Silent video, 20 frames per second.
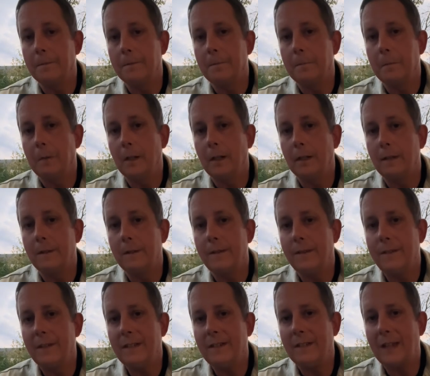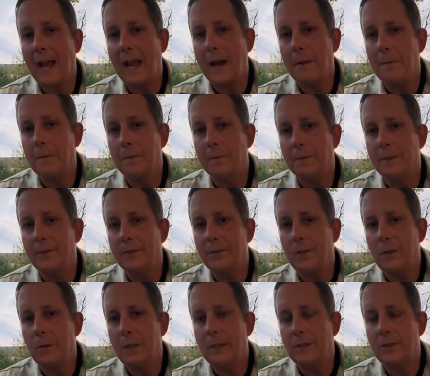but this album is
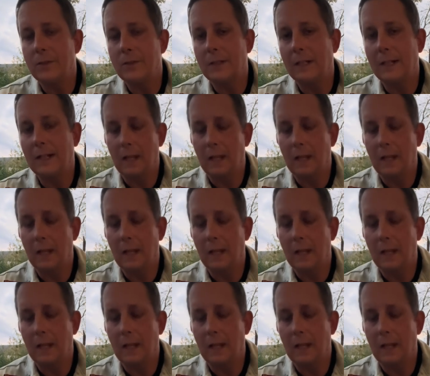so interesting.